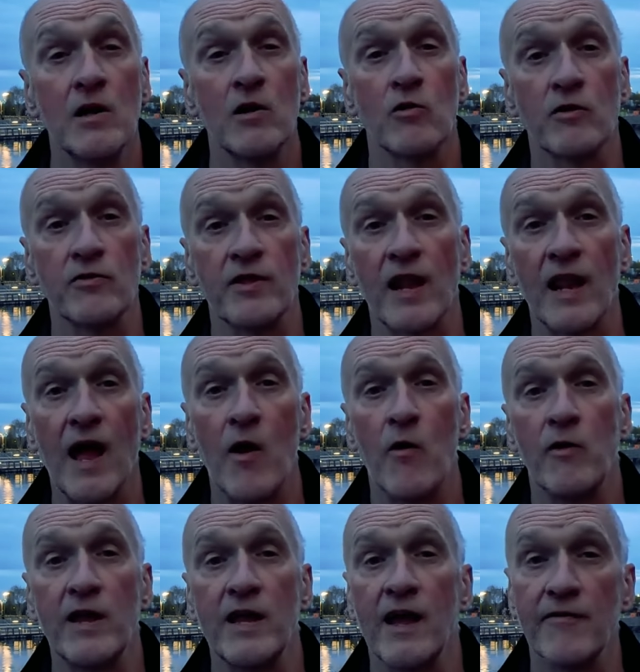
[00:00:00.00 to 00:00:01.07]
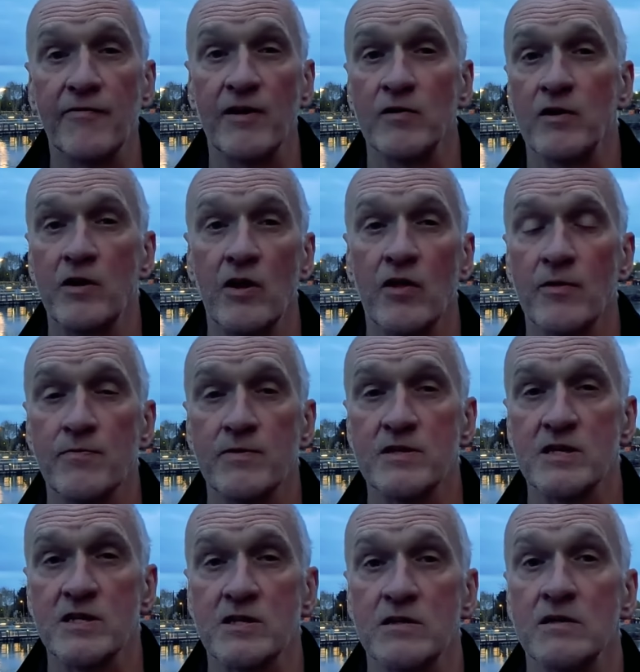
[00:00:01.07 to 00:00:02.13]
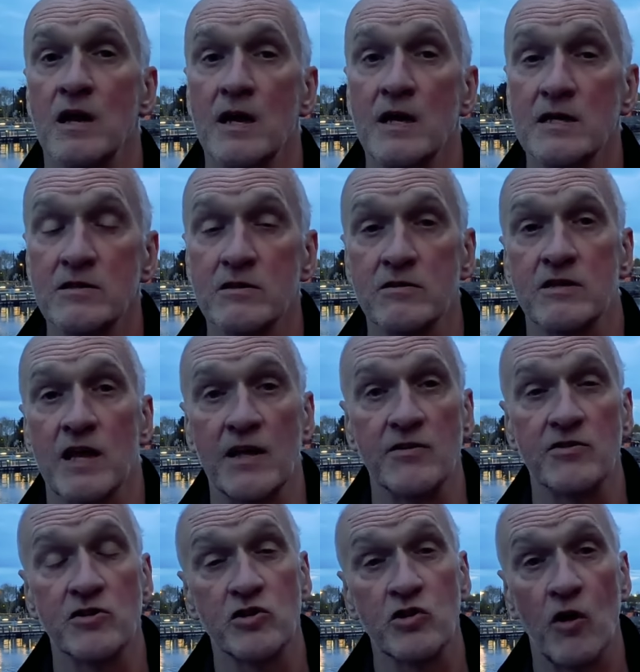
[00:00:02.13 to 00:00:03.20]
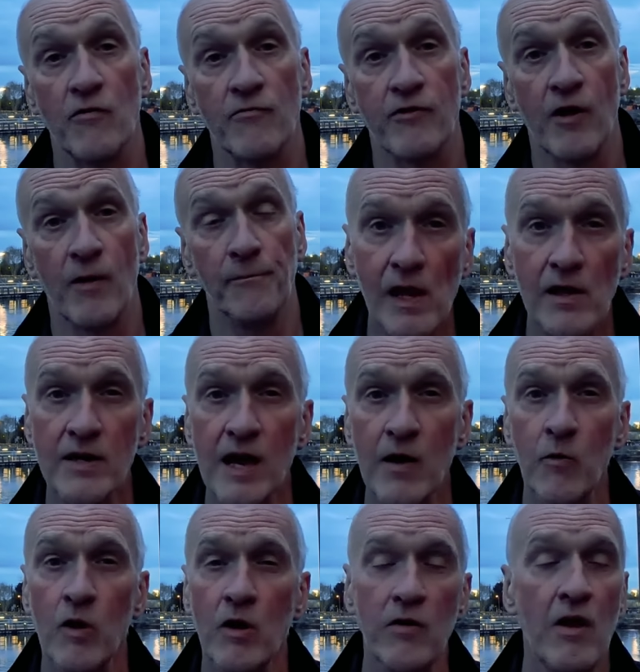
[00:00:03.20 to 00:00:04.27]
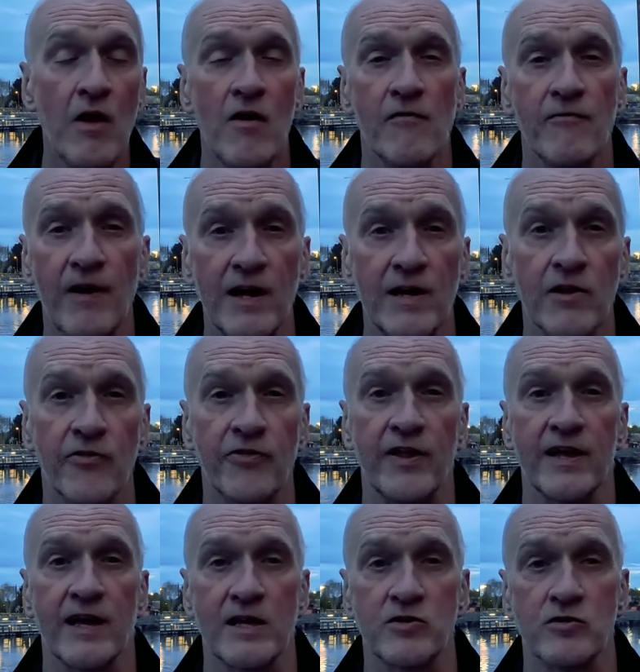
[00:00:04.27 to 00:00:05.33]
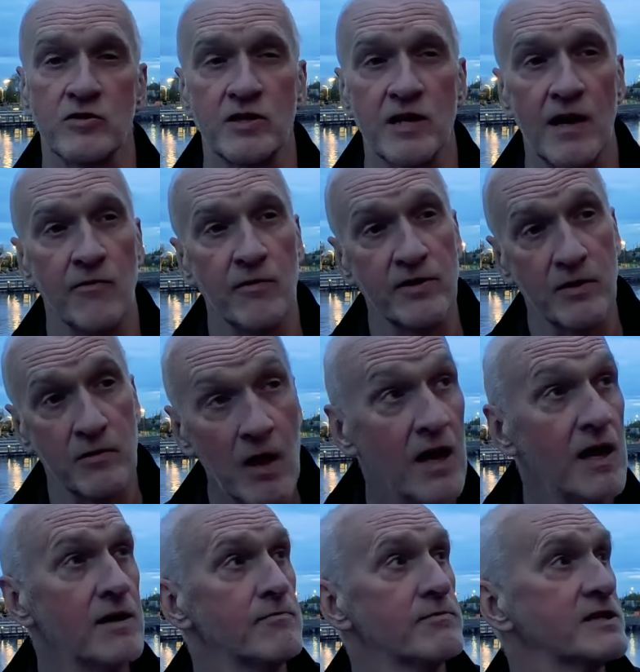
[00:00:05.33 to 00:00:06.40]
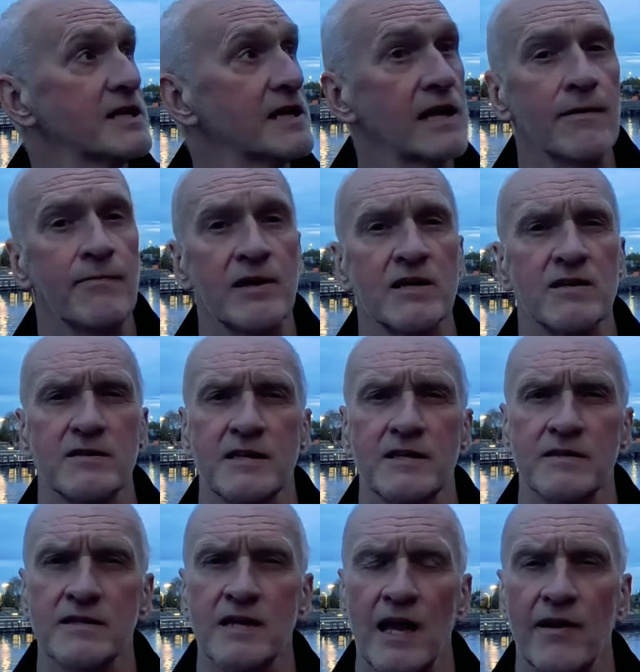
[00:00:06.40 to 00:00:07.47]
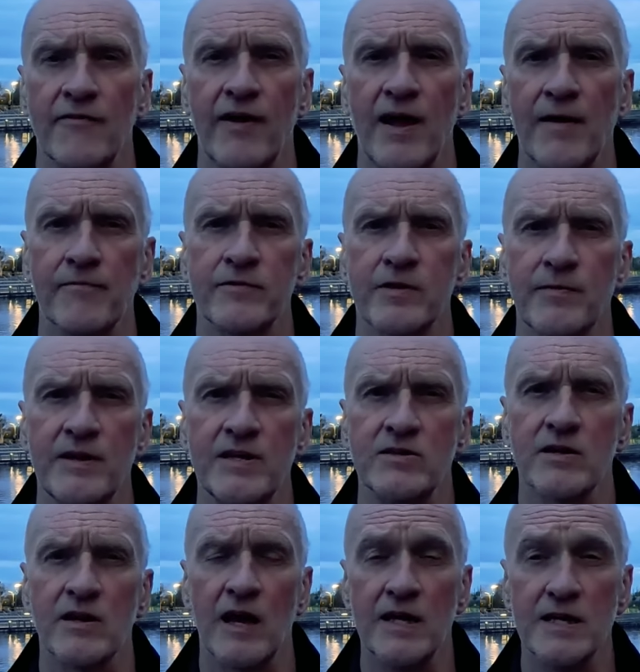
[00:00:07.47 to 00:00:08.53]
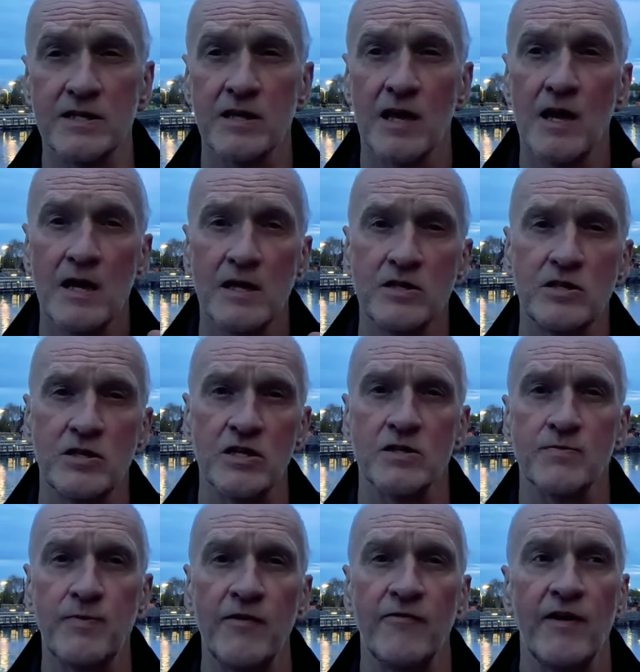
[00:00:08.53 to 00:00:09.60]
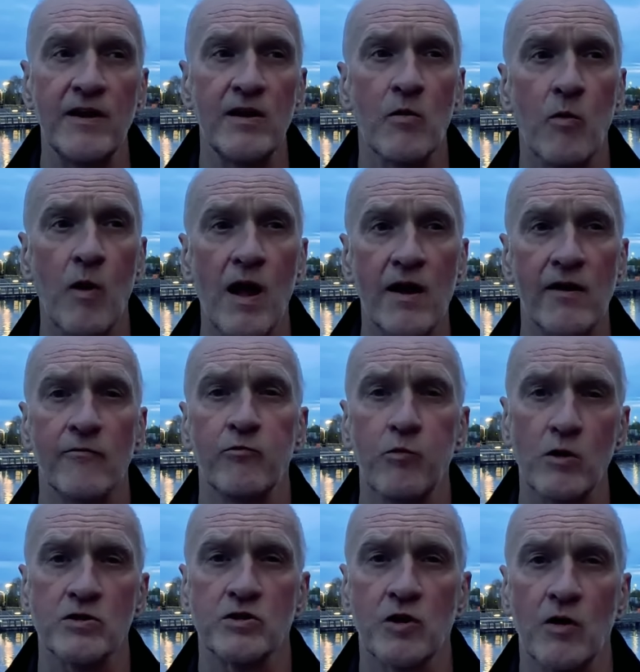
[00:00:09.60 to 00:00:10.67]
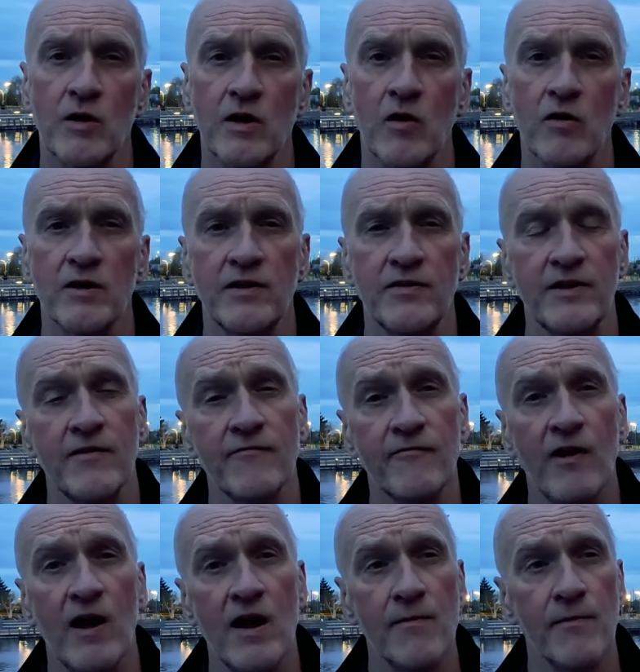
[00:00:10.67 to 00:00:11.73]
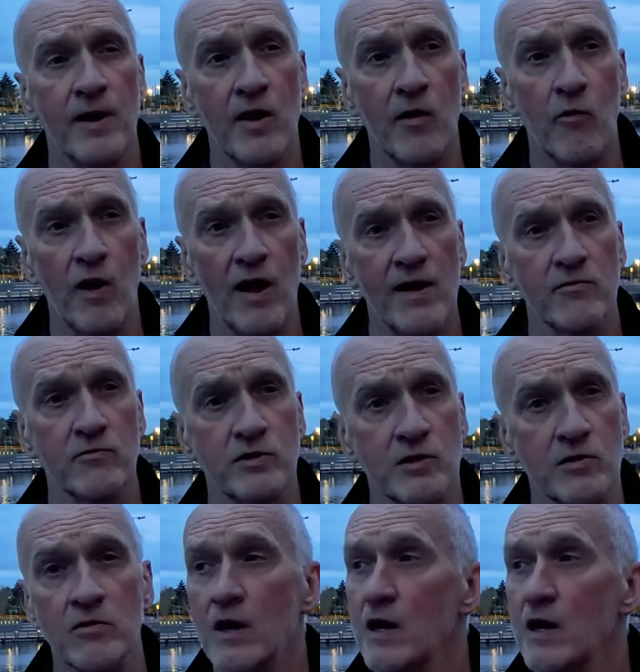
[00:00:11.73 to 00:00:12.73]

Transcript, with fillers: look at the Lowry. I found another position to take the shot from. Now, one final thing I should share with you, particularly because it's kind of happened to me tonight, is just be very aware of what's going on in the environment around you.